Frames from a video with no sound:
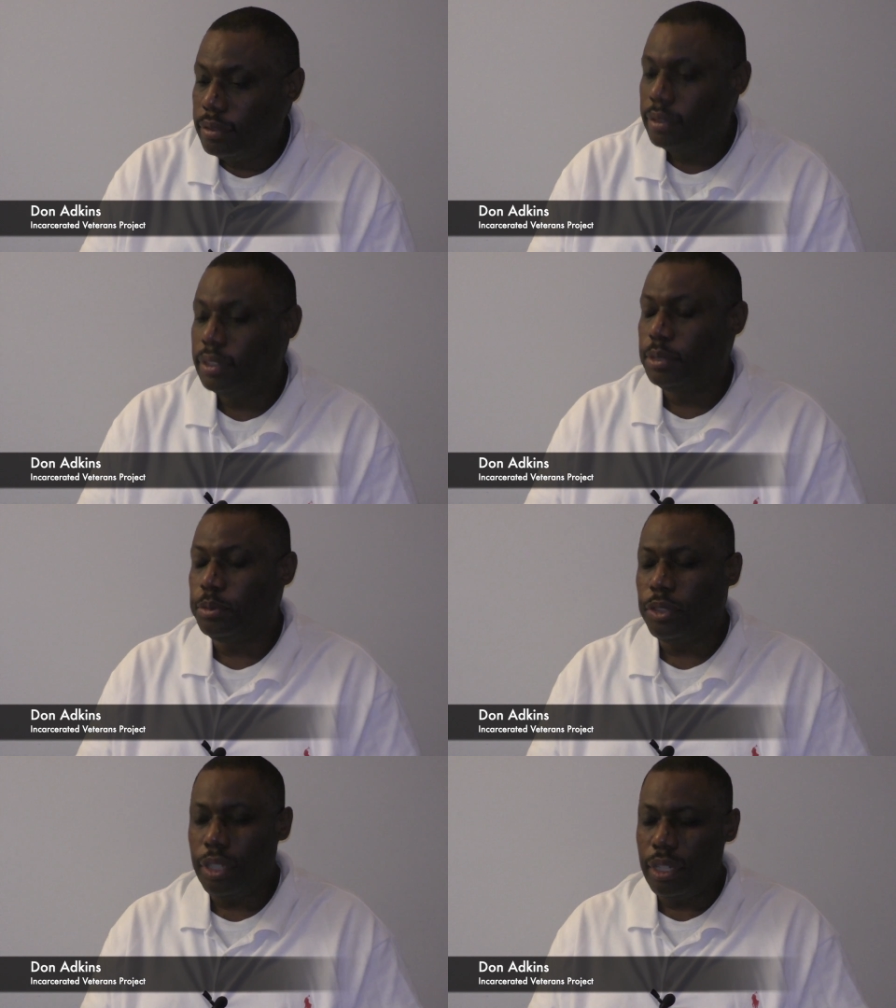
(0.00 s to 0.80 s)
it's
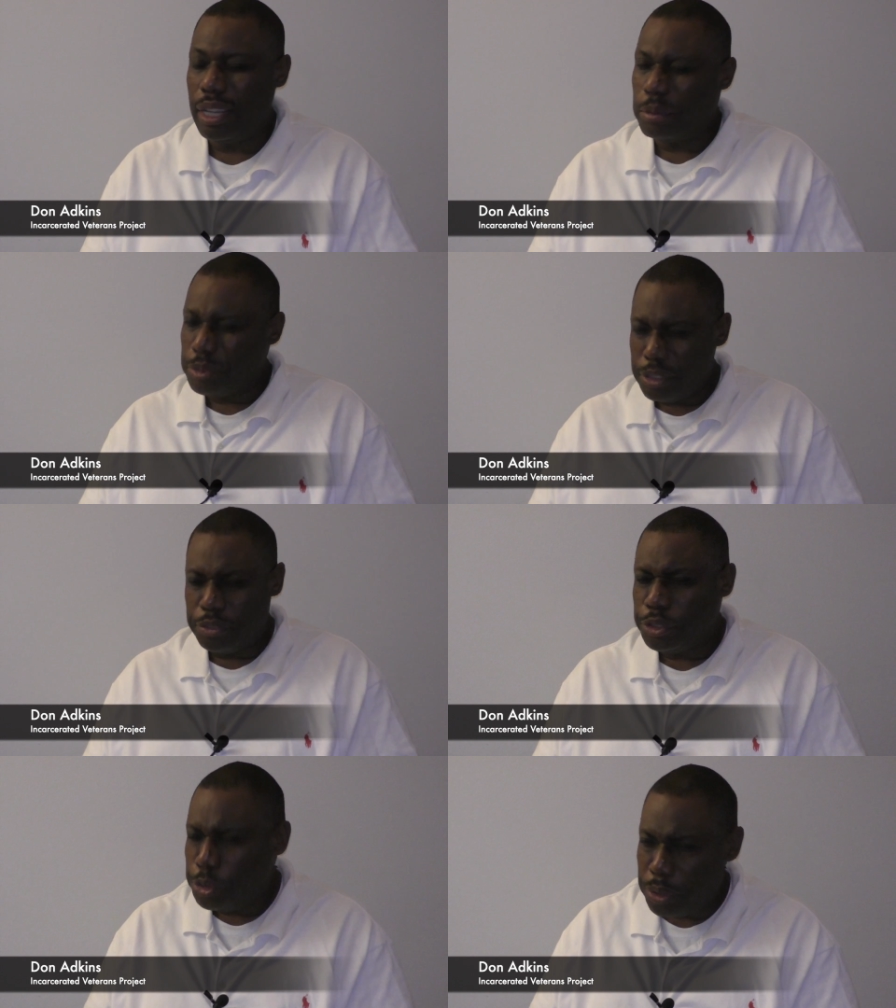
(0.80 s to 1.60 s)
really like I'm
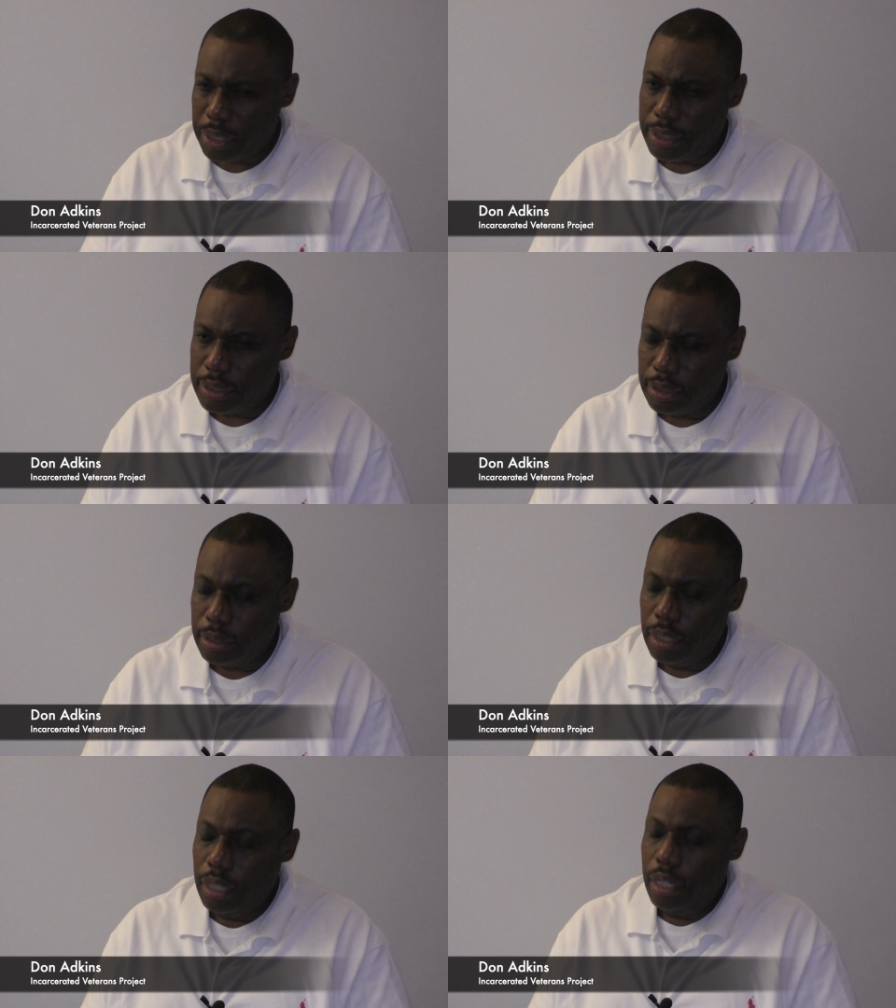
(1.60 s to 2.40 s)
just new at this.
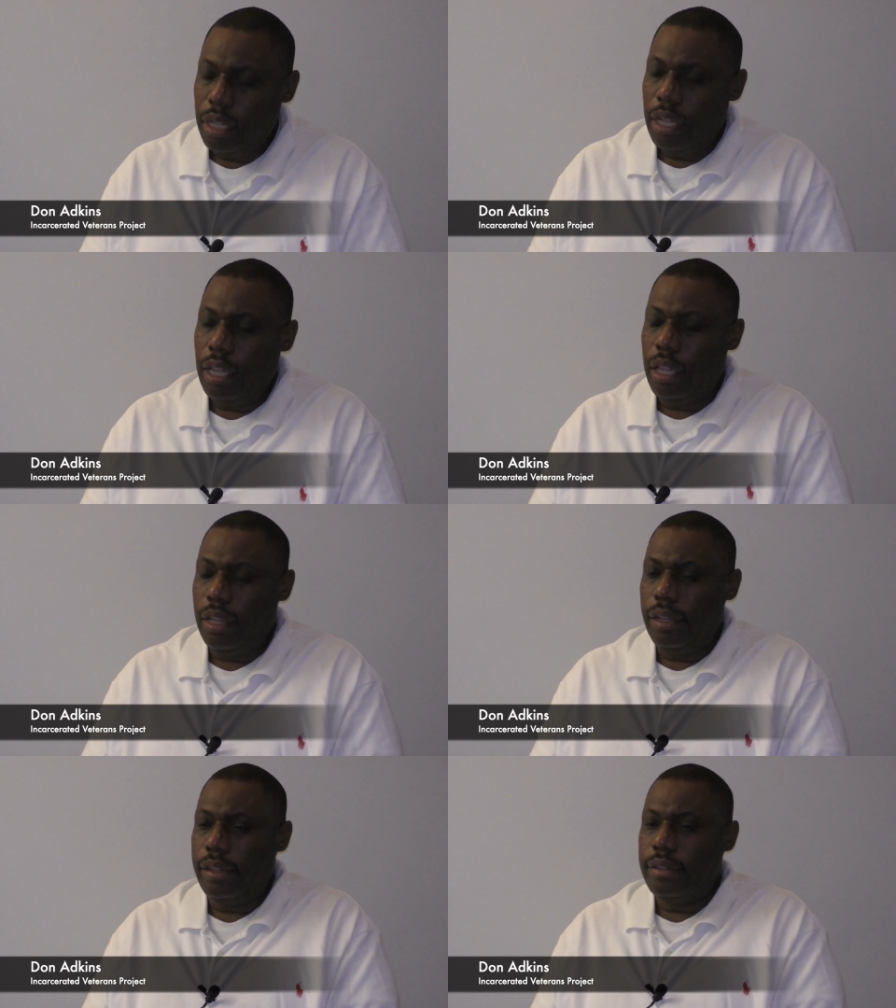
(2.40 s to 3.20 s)

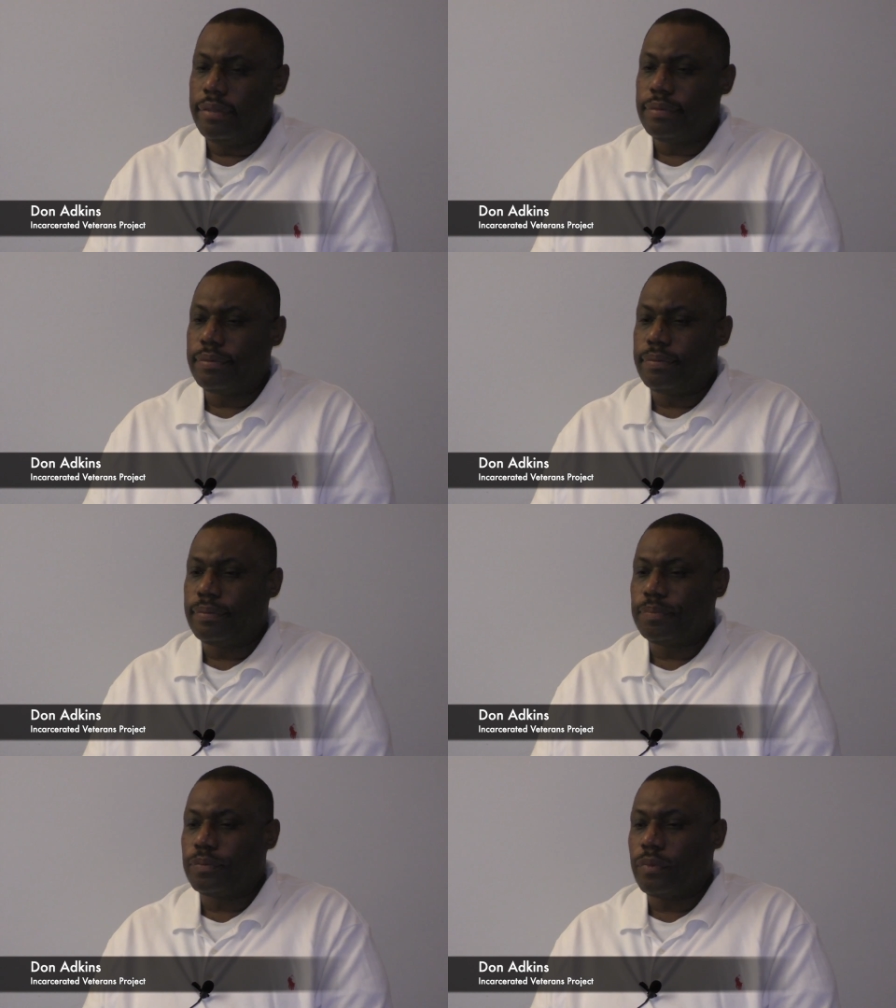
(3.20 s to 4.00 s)
And
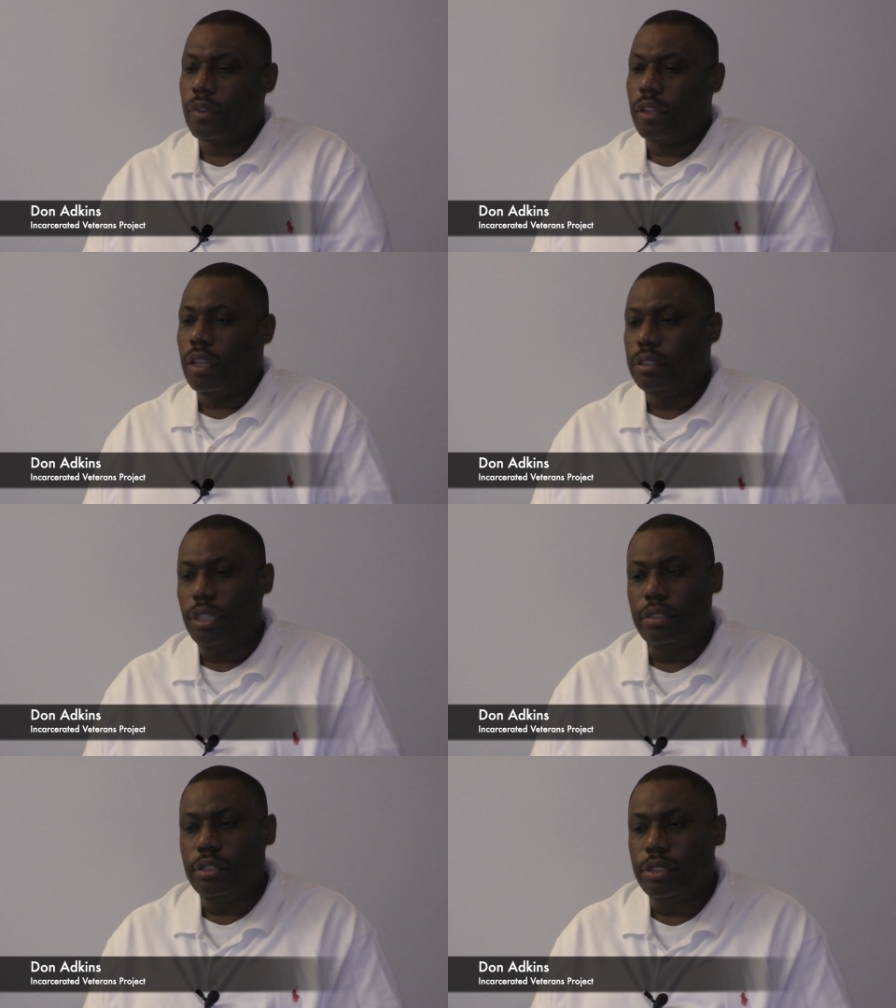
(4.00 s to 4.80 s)
I
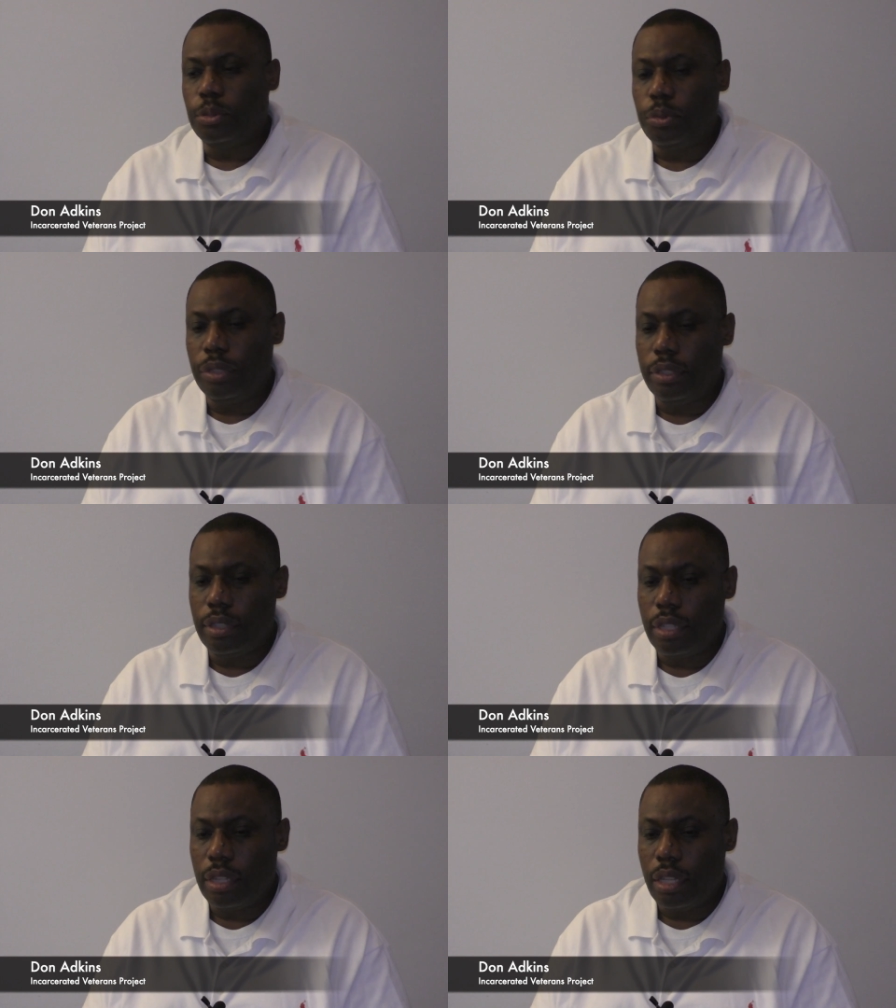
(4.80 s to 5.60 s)
talked to
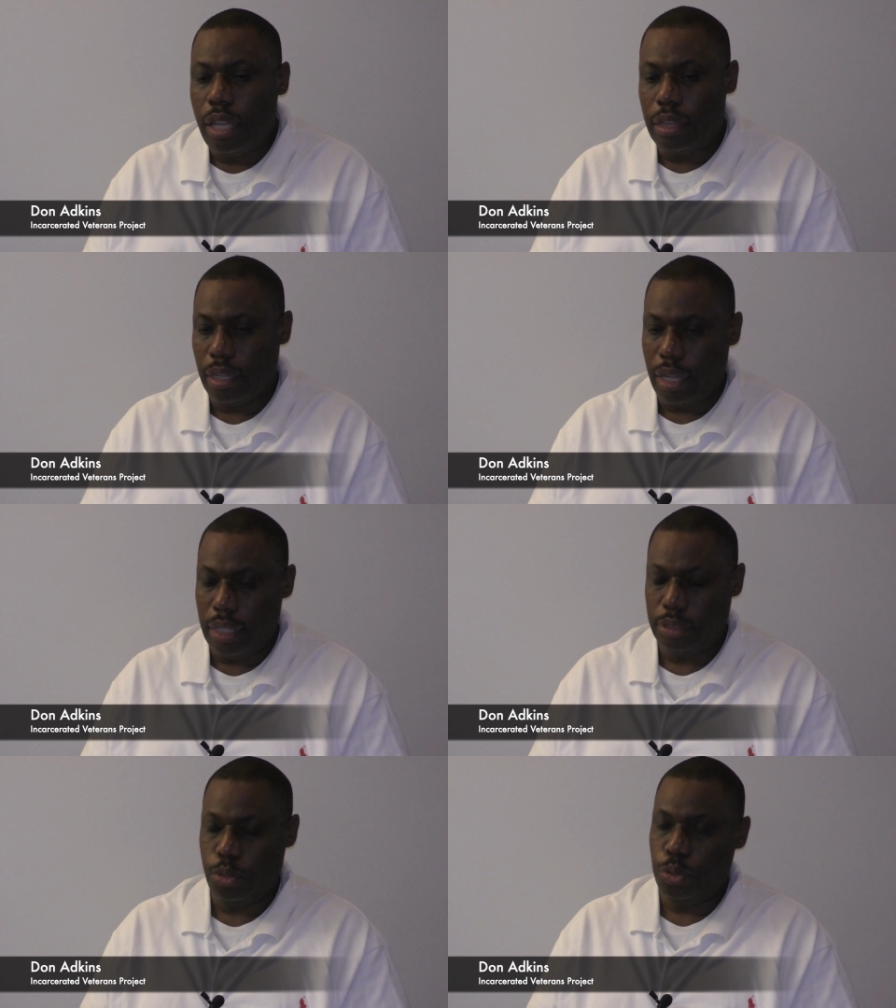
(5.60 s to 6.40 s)
someone at the
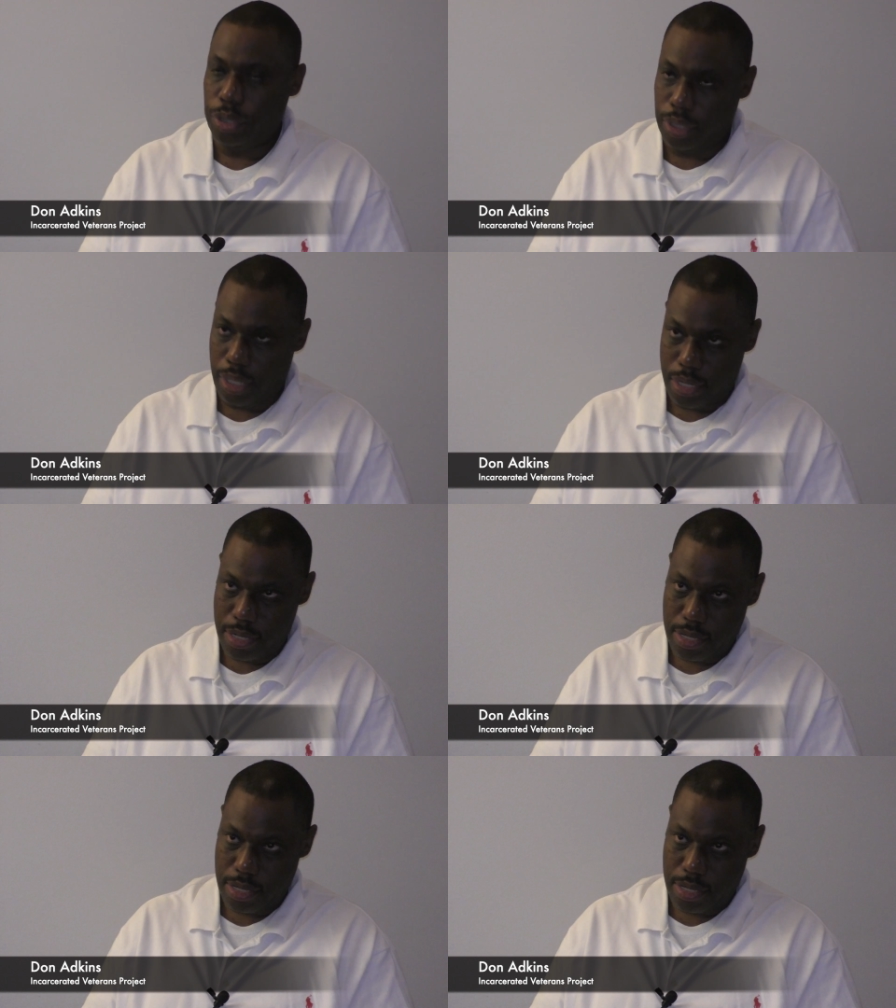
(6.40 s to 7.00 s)
last court date.